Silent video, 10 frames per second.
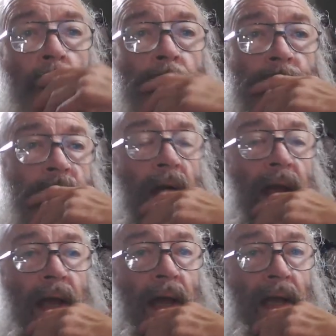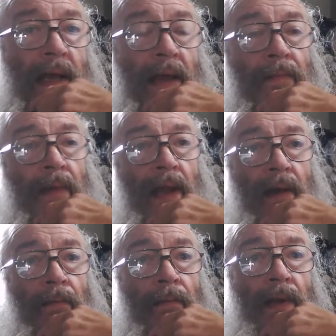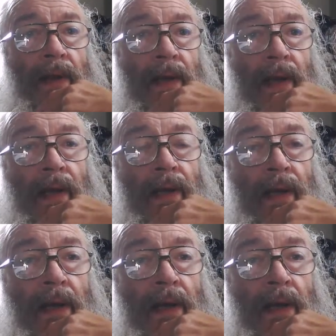And so I gave them to him, and then